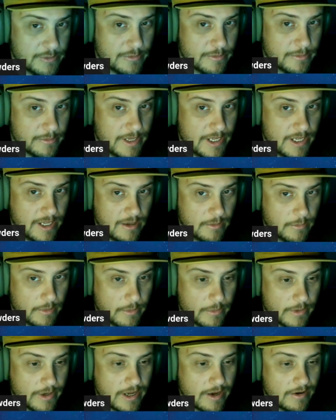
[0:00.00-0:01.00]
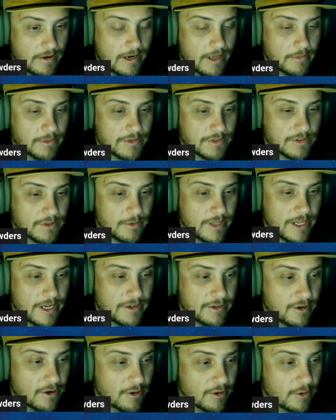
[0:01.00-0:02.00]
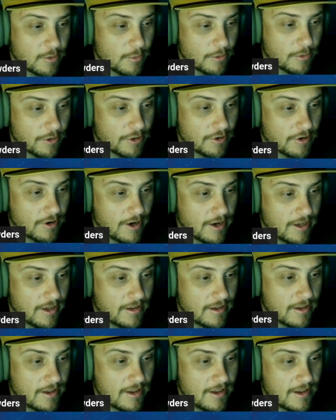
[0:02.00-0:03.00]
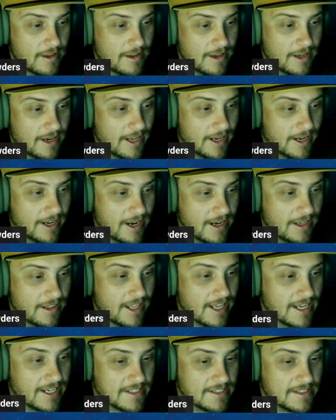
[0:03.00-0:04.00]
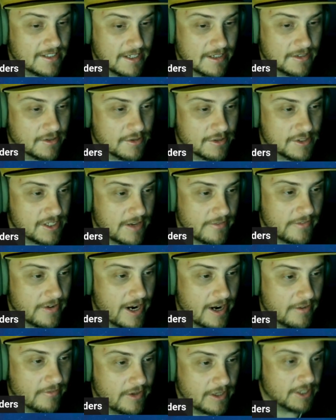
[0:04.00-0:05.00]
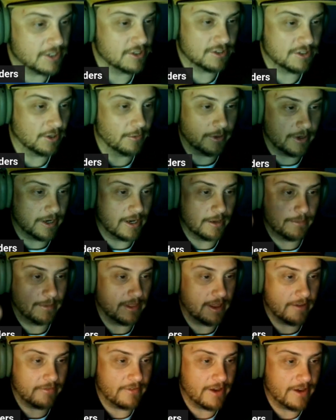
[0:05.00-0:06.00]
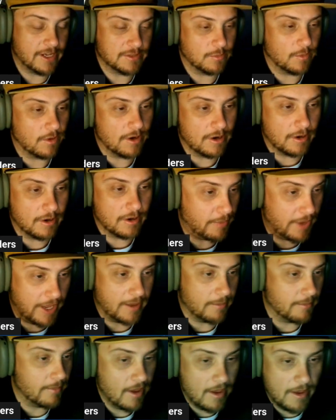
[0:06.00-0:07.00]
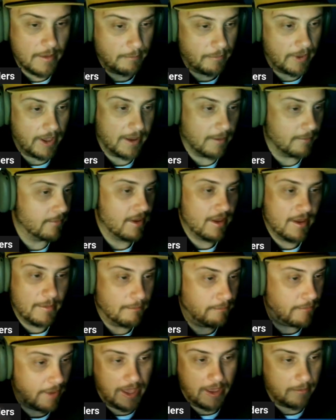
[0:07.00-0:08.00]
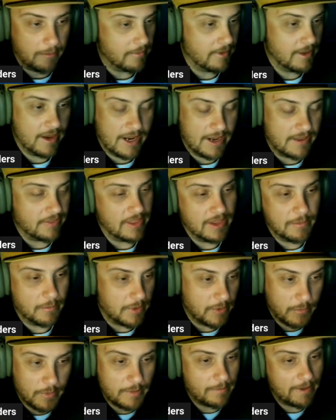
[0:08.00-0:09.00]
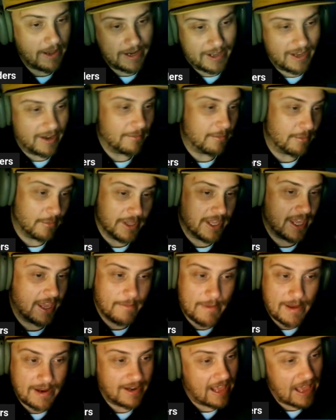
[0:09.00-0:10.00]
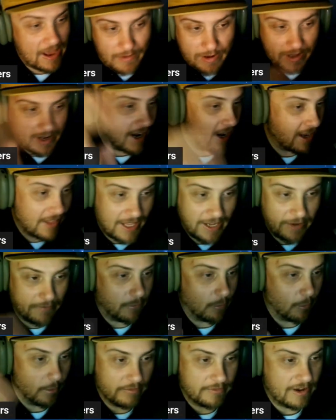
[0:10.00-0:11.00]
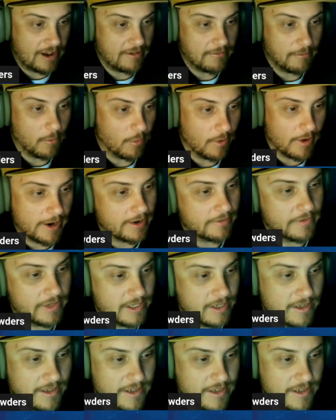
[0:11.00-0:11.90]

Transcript: you and me. We went out and I was throwing that dark corner crank. Yeah. And I caught like six or seven out of it, just throwing it up in that fast water. Bam, bam, bam. And then we went back up and we came back down and I caught like four or five more out of it.